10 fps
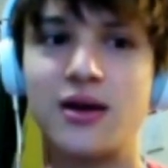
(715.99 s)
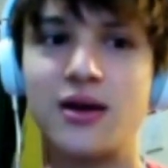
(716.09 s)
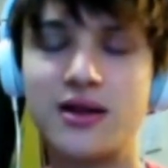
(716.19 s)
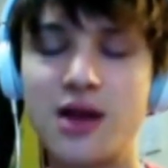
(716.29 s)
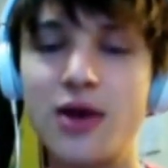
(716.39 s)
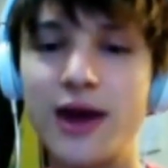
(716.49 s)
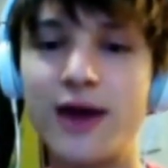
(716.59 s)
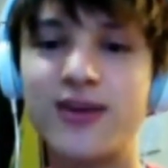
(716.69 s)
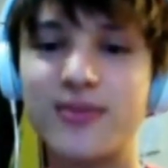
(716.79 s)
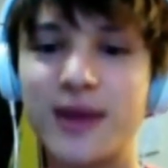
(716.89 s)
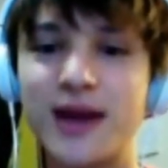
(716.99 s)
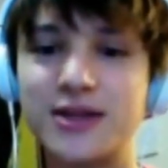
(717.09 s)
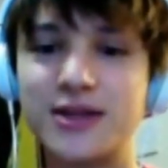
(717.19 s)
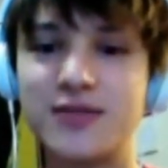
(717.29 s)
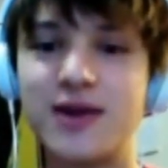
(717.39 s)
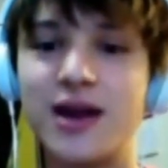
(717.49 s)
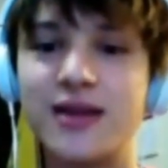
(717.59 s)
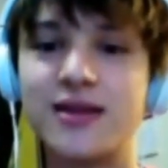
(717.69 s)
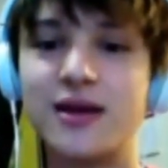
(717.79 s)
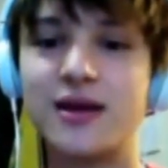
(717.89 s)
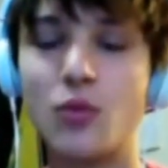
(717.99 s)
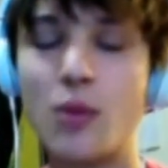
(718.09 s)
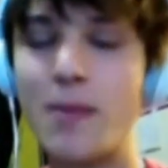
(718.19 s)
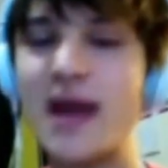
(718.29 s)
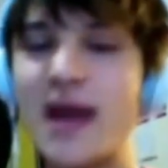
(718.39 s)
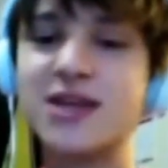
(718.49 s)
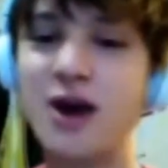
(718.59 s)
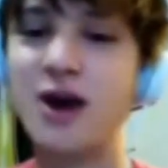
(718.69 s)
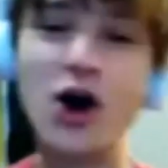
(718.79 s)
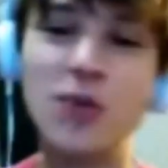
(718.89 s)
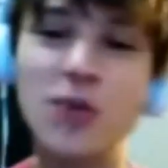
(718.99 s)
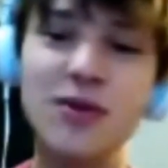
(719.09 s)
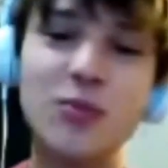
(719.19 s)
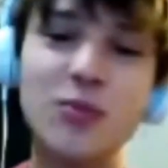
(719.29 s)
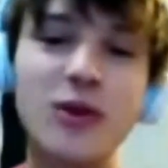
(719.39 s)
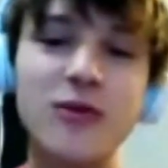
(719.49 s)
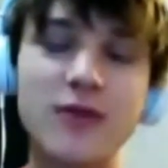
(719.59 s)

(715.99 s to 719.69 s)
slowly I was beginning to realise were better at home than were at Rhodes